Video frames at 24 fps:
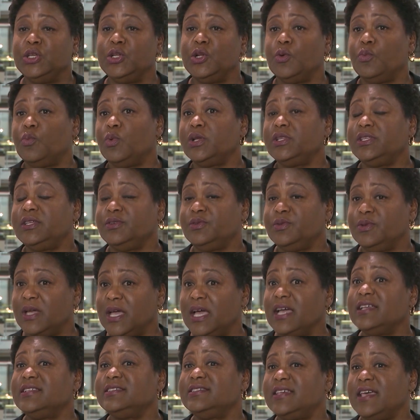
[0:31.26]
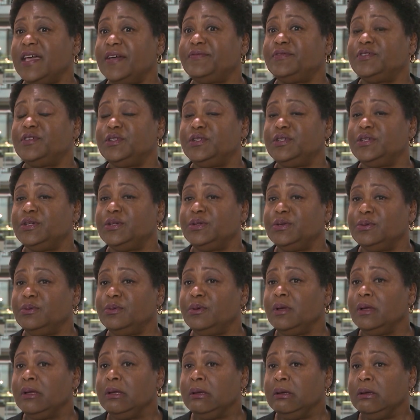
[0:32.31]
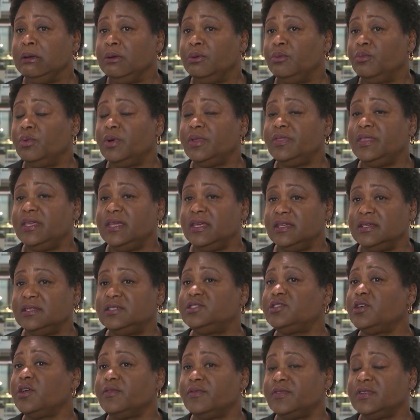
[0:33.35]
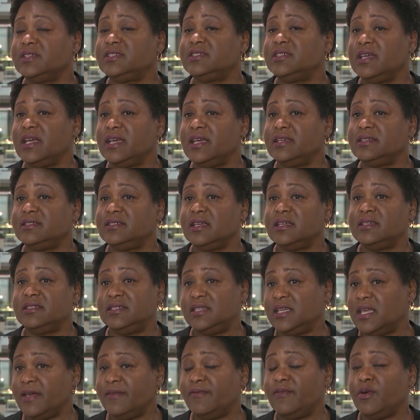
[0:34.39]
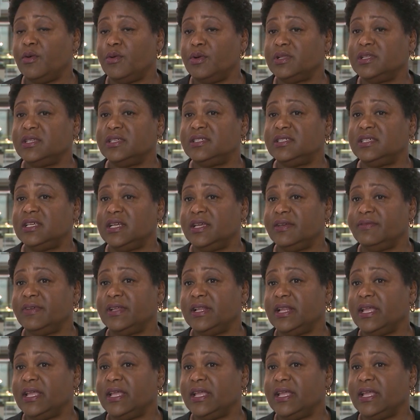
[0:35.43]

you know, what do guns have to do with his service as a CFO of the City of